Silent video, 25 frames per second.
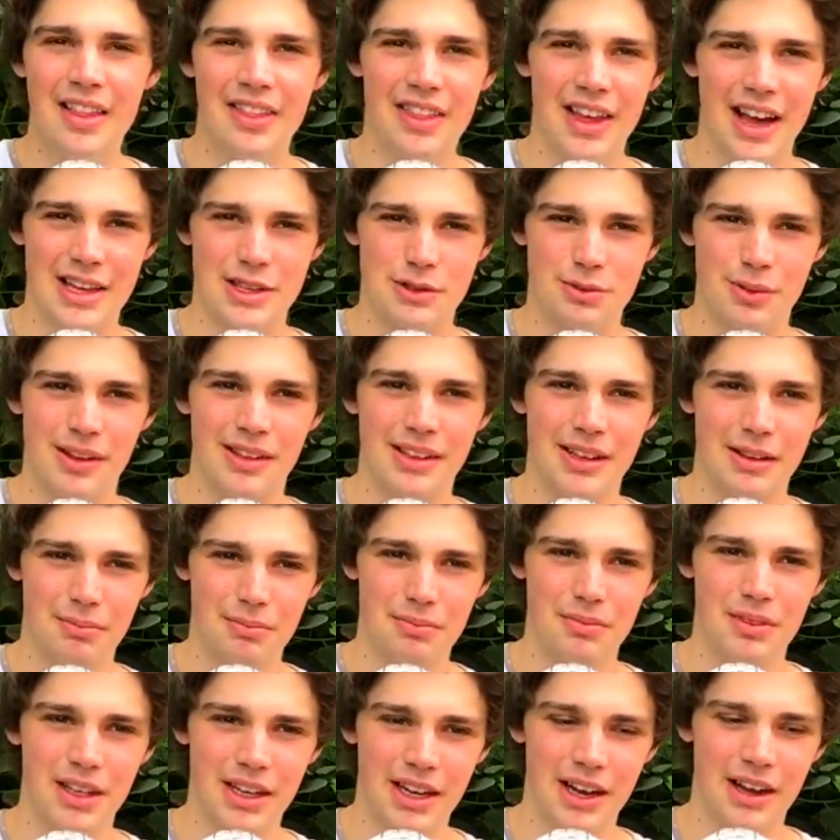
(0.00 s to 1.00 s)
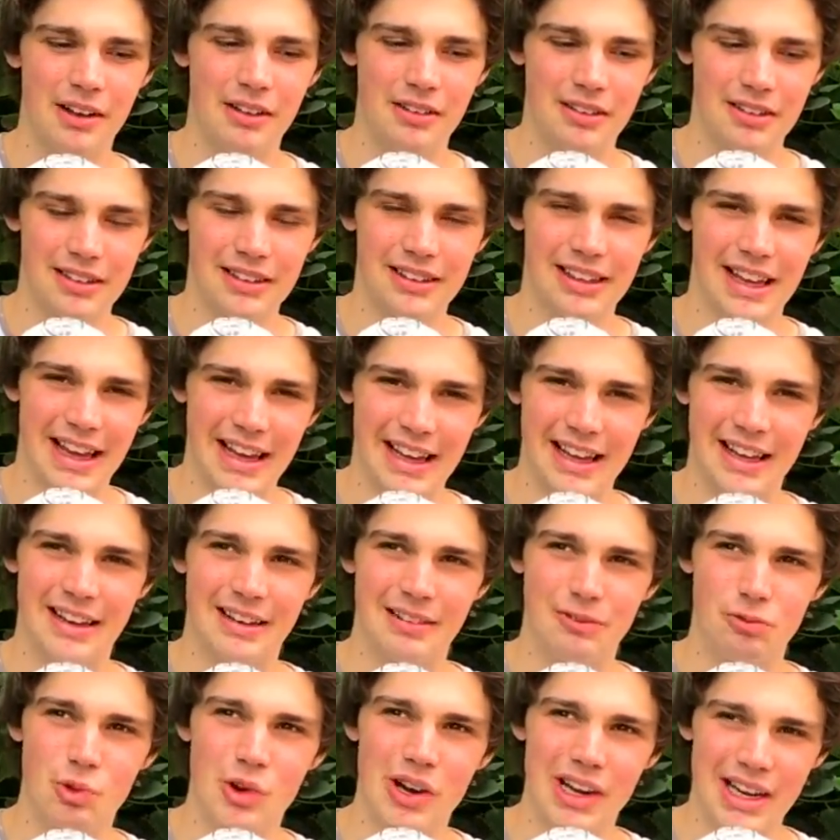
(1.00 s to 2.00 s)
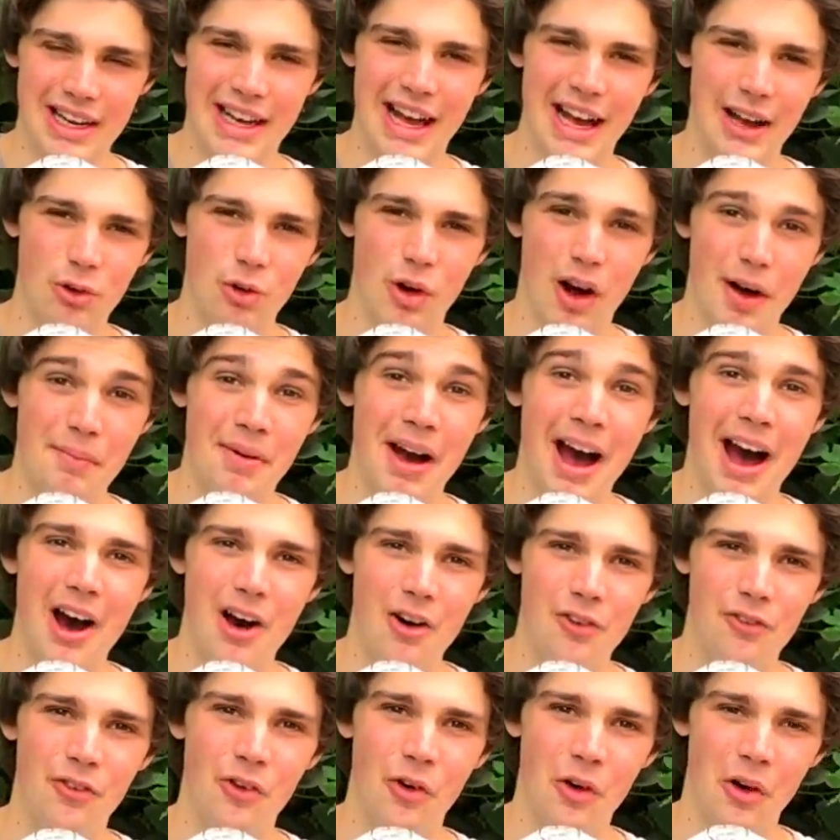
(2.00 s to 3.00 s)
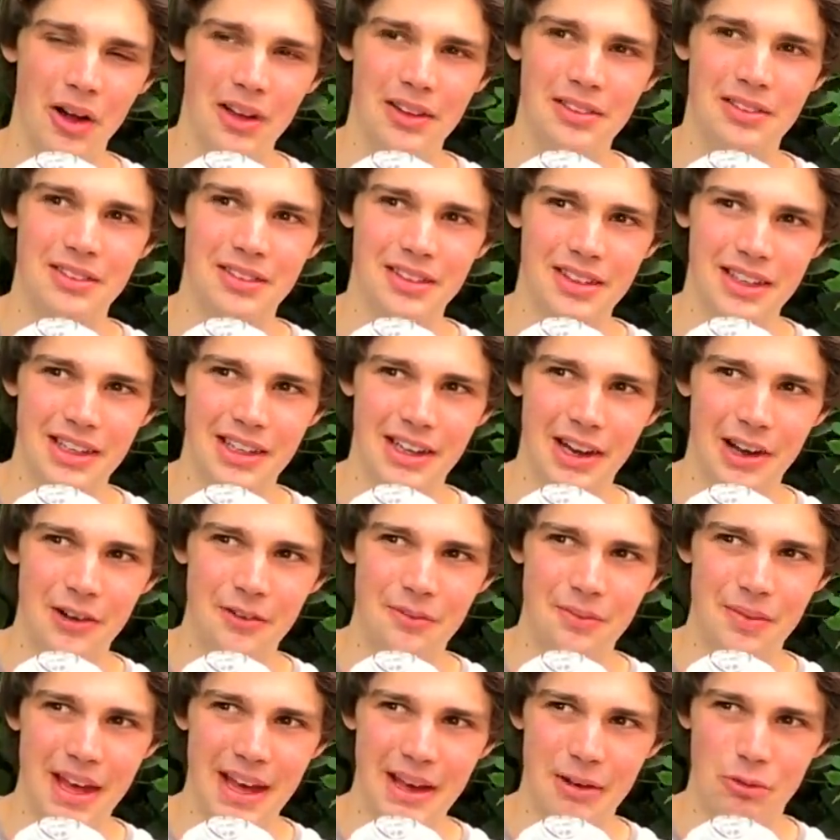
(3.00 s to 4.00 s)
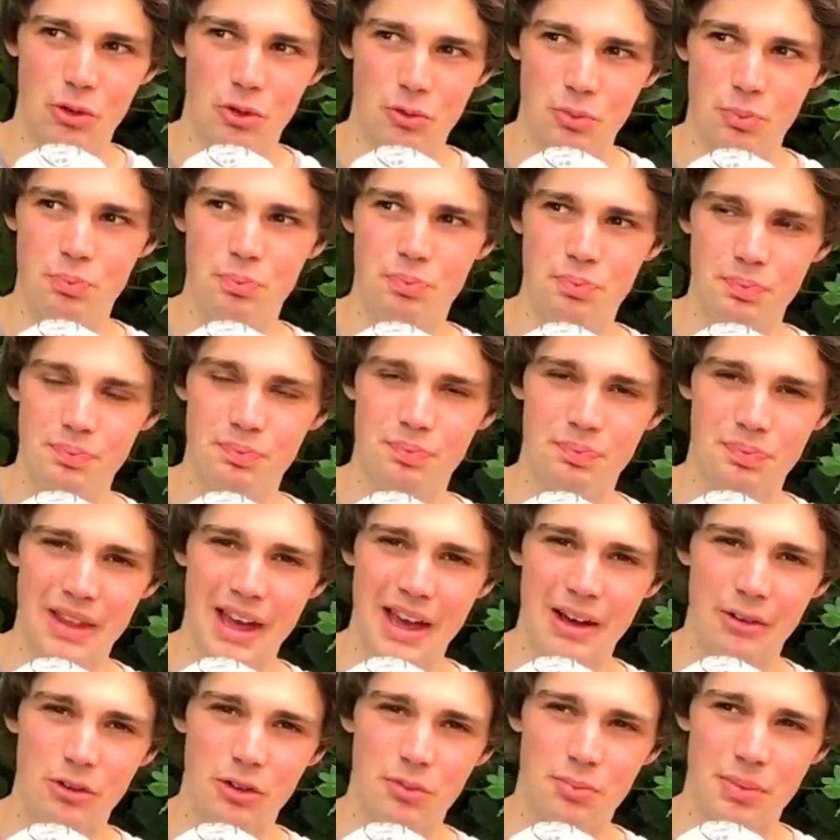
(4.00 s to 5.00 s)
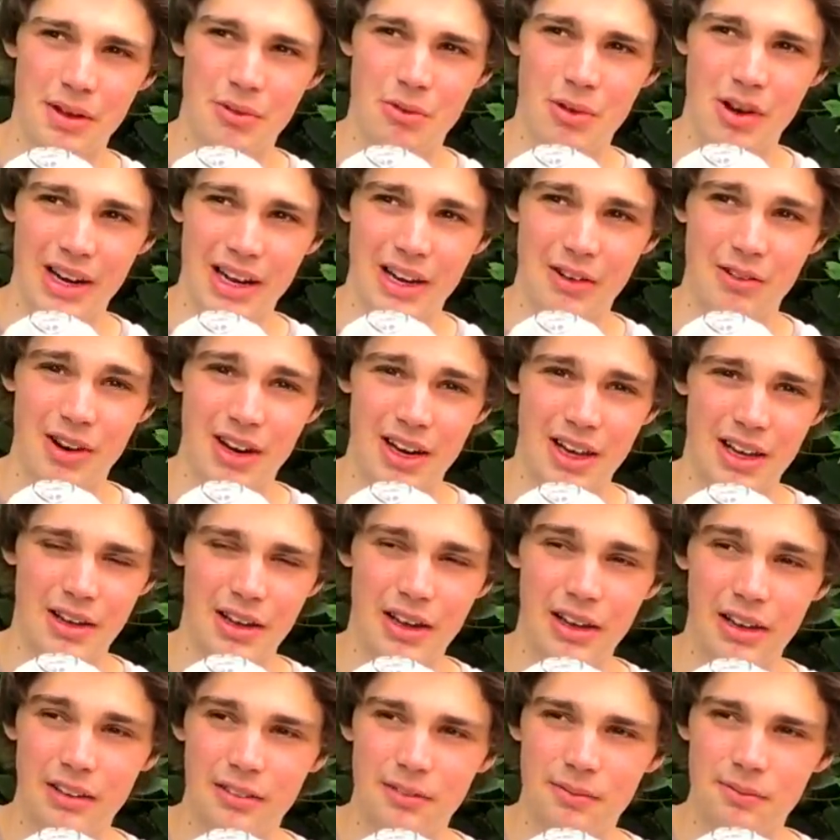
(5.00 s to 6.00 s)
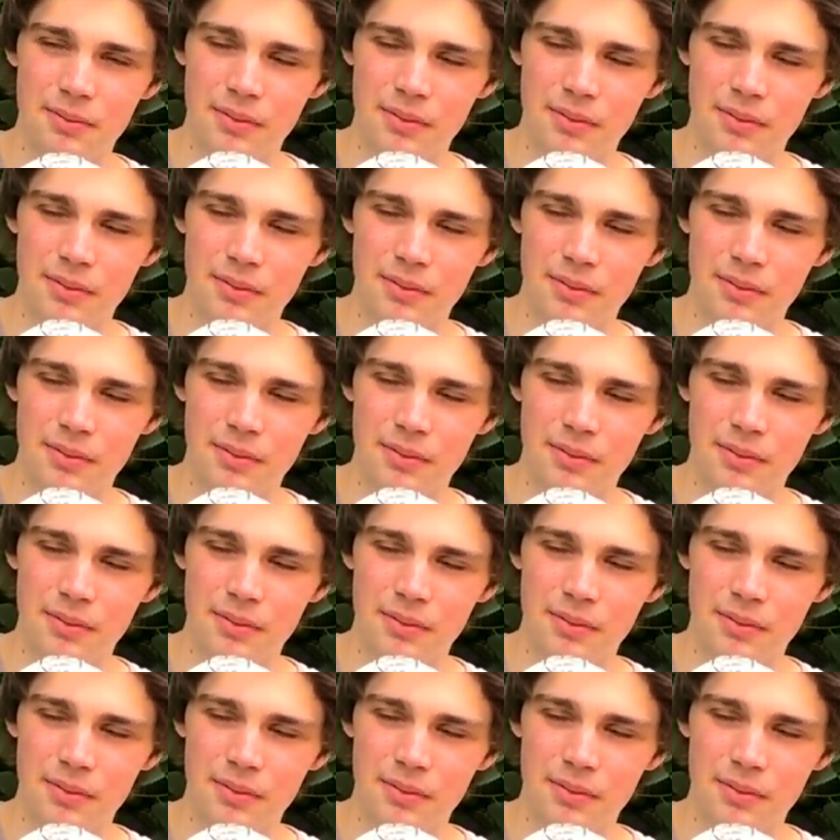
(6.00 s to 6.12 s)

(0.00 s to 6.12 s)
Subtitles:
that's when it, you know, it can really get quite powerful, and you know, it will be really, really good,